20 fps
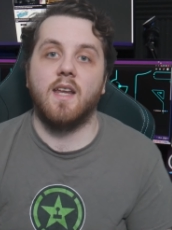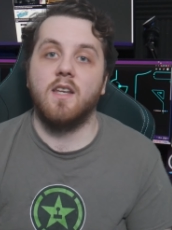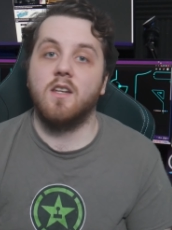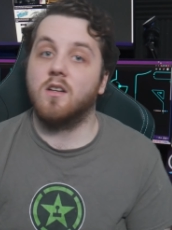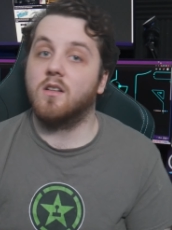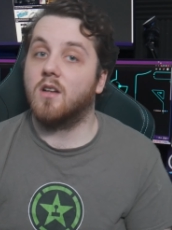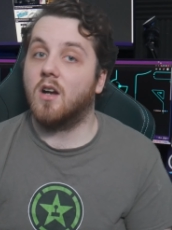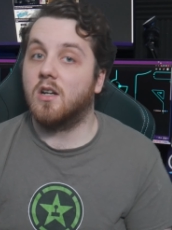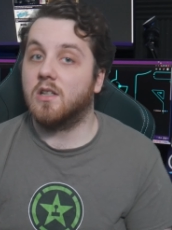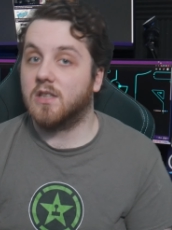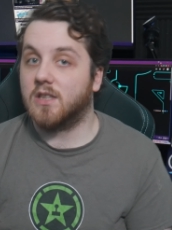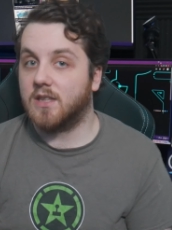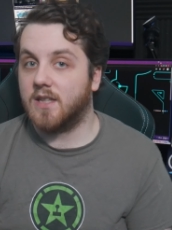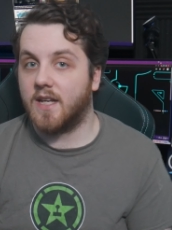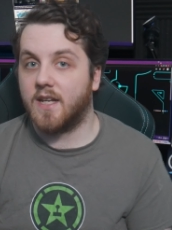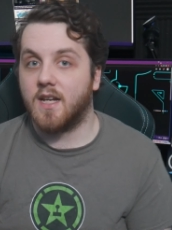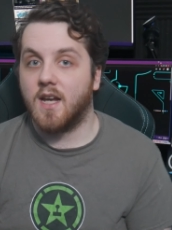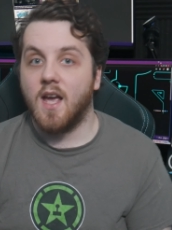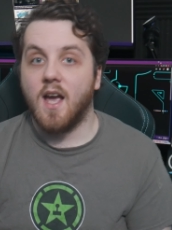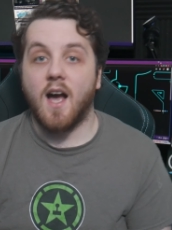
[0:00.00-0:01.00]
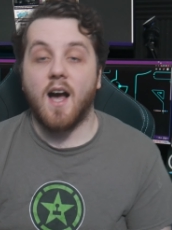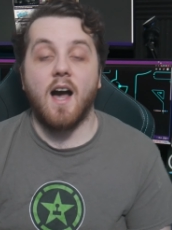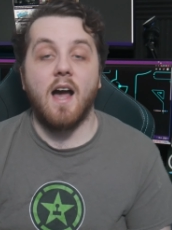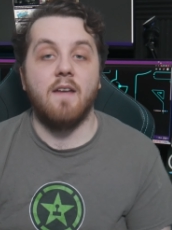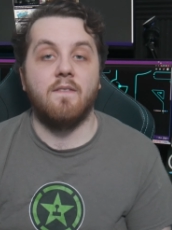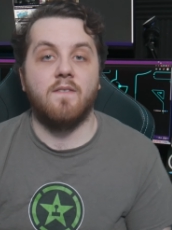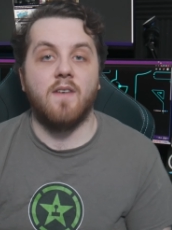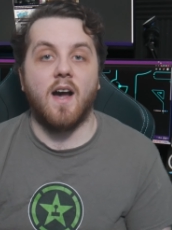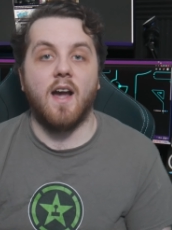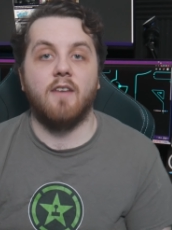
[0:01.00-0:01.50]
Intel Alder Lake
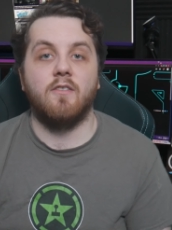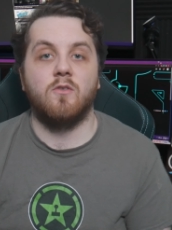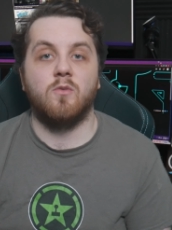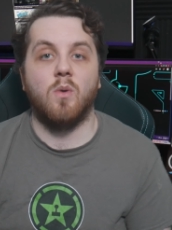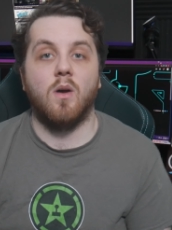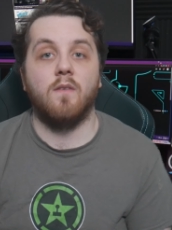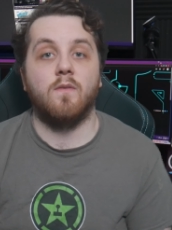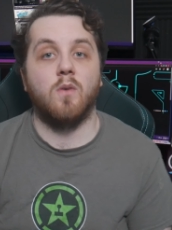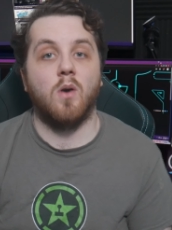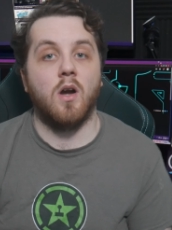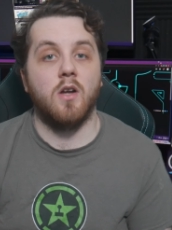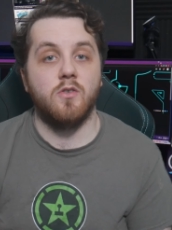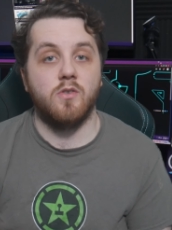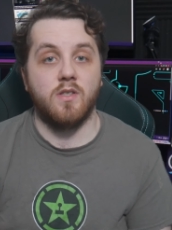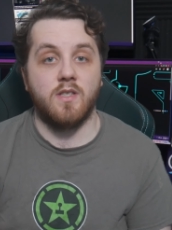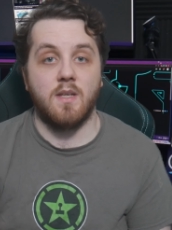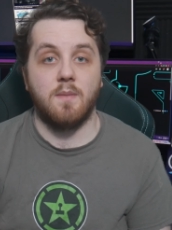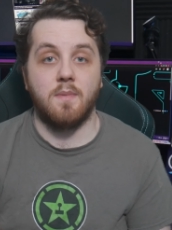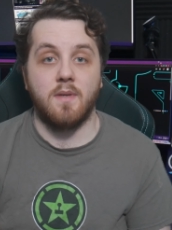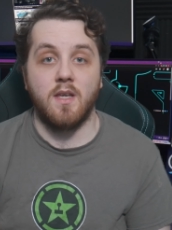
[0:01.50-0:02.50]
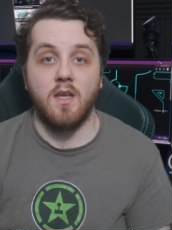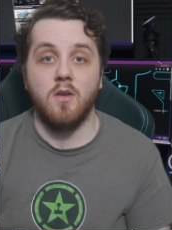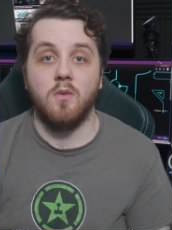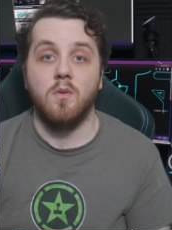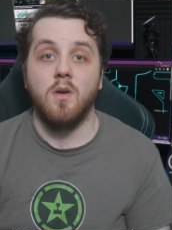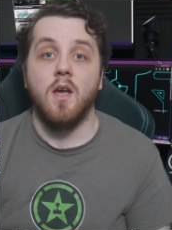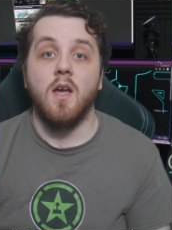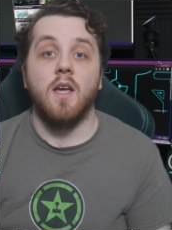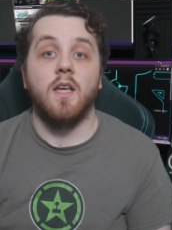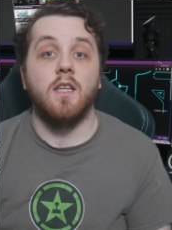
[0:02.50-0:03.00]
i5-12400 CPU
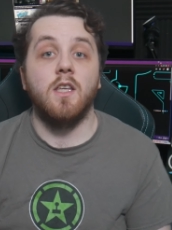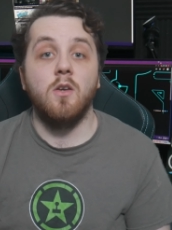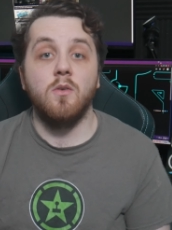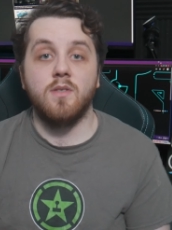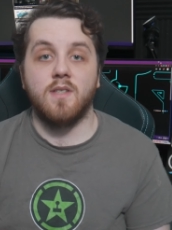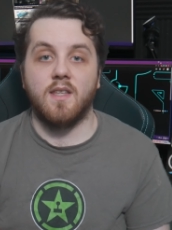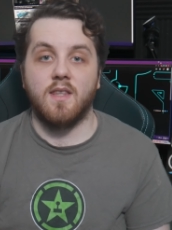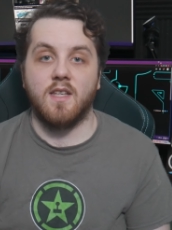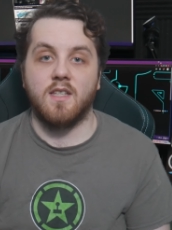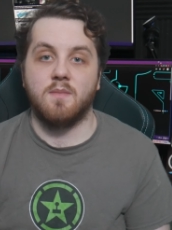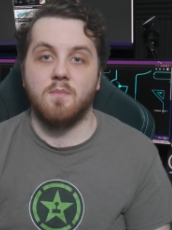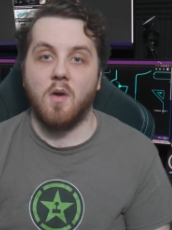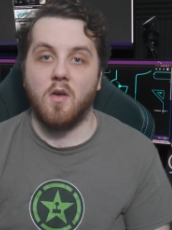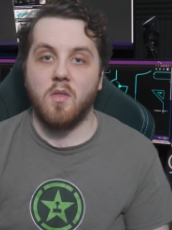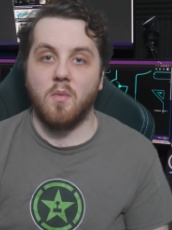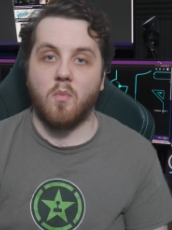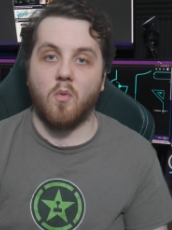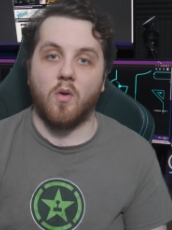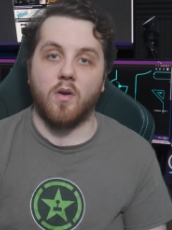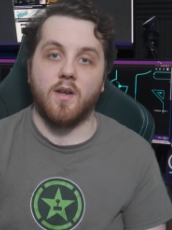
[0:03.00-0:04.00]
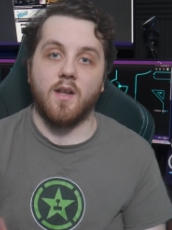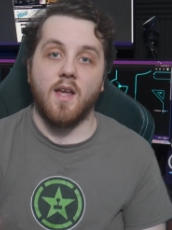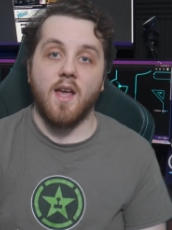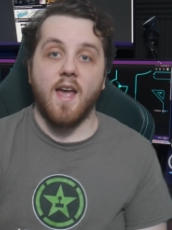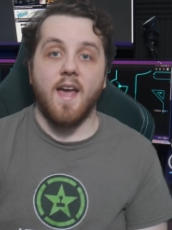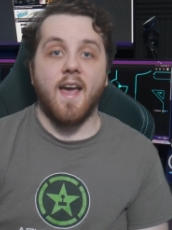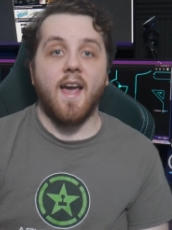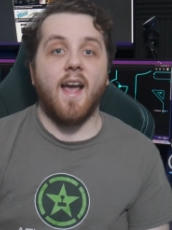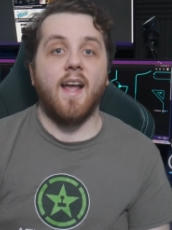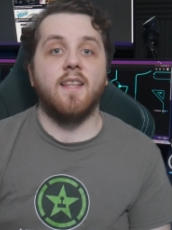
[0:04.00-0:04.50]
using this motherboard.
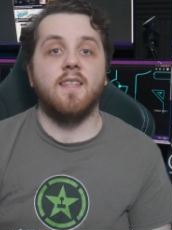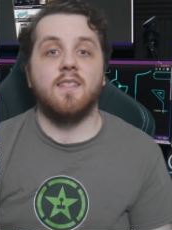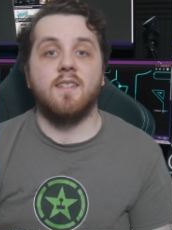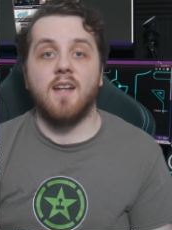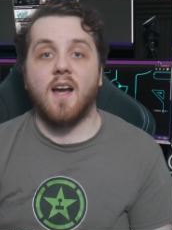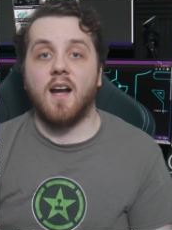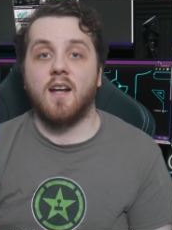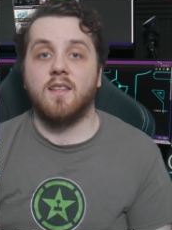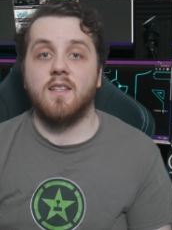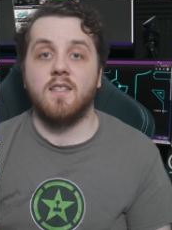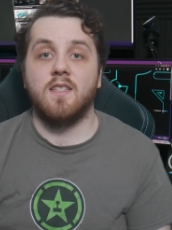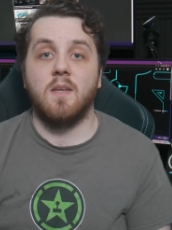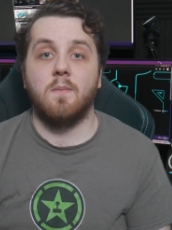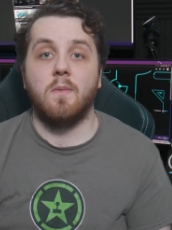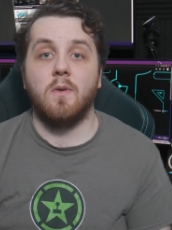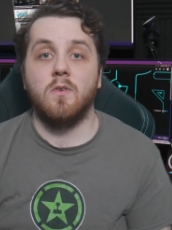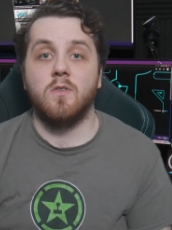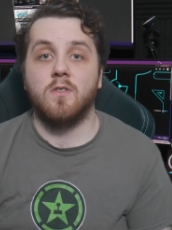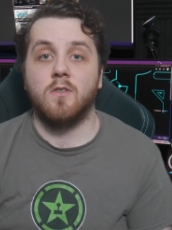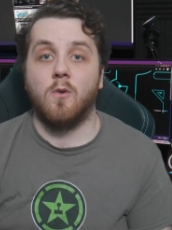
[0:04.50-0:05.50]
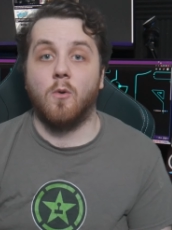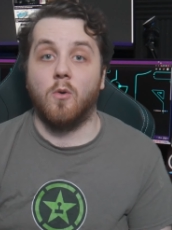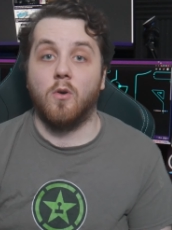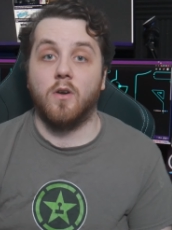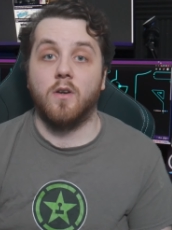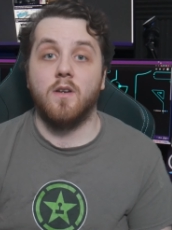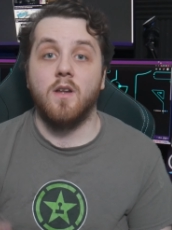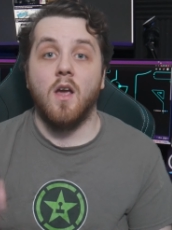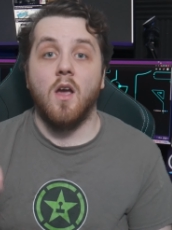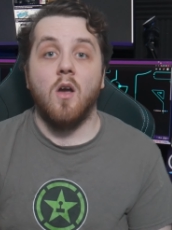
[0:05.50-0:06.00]
At stock, the CPU
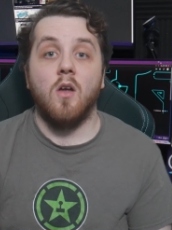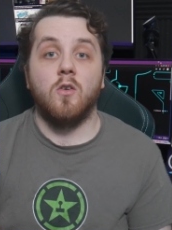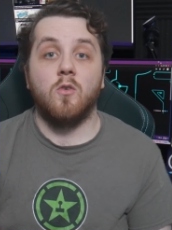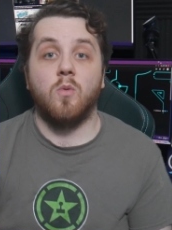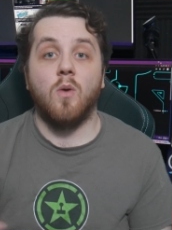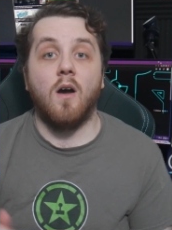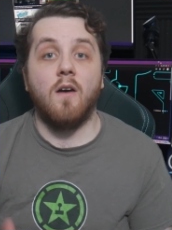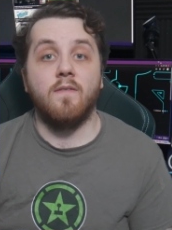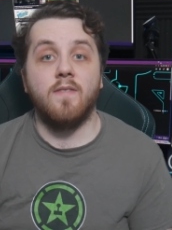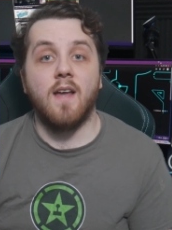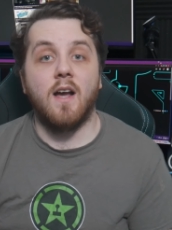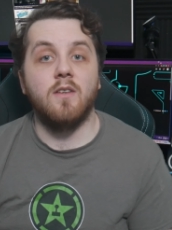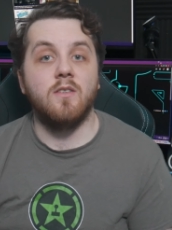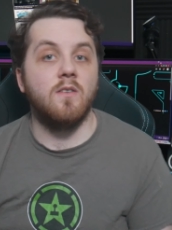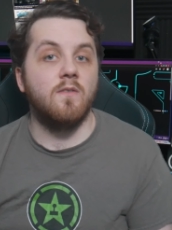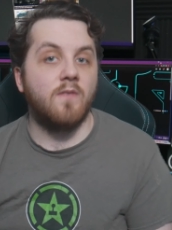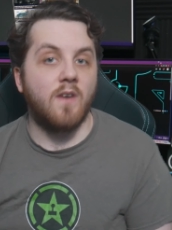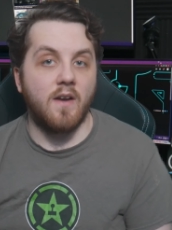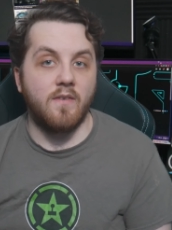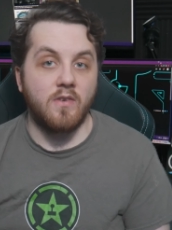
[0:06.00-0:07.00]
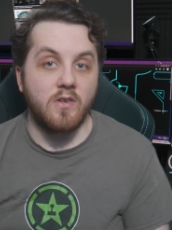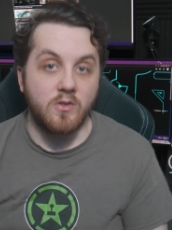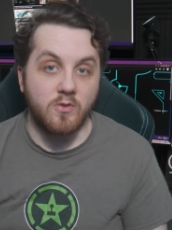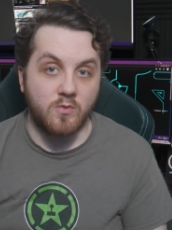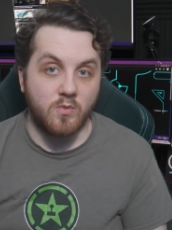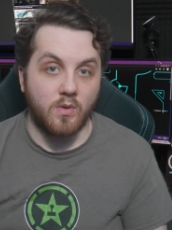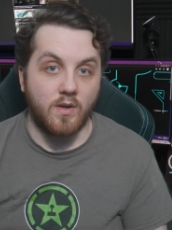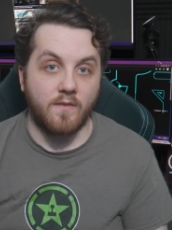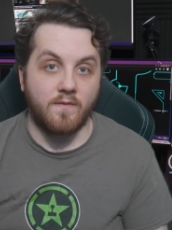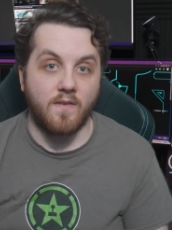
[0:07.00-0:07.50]
scored
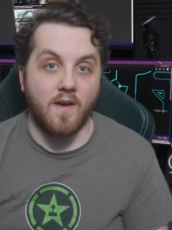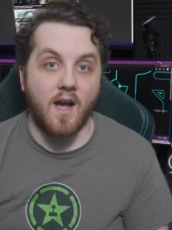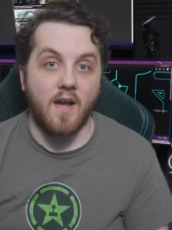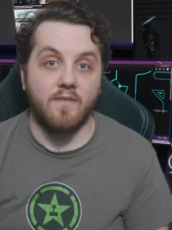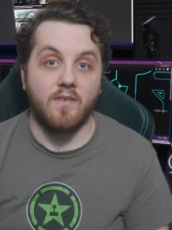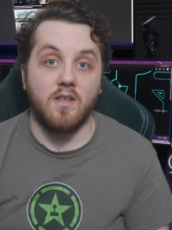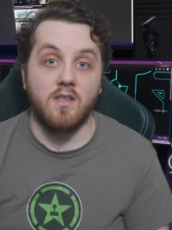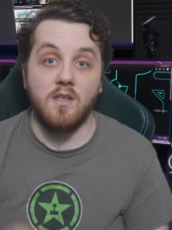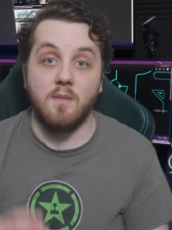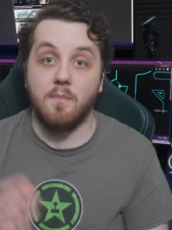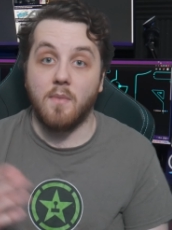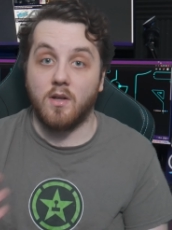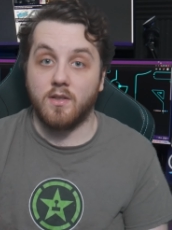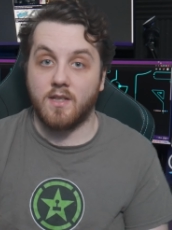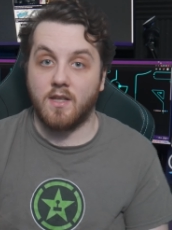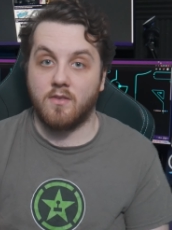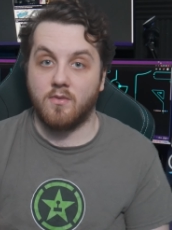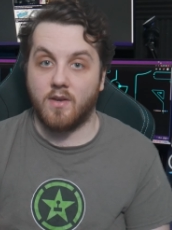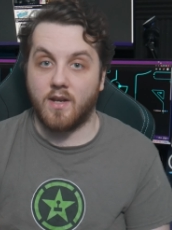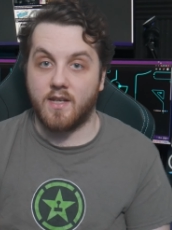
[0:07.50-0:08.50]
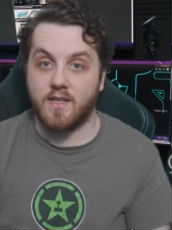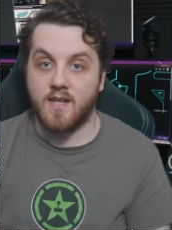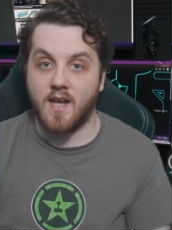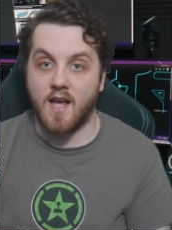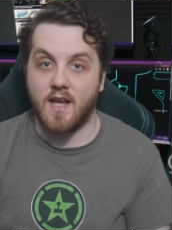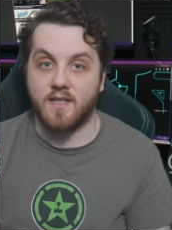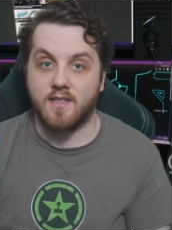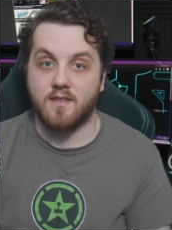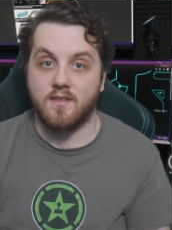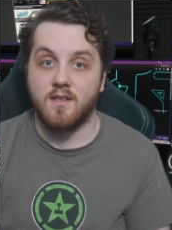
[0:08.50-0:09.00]
12,525 in the multi-threaded
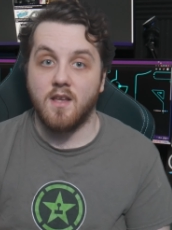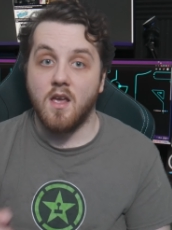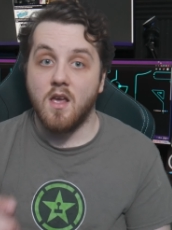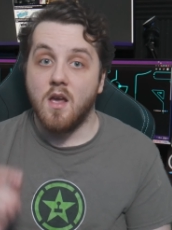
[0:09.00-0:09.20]
tests,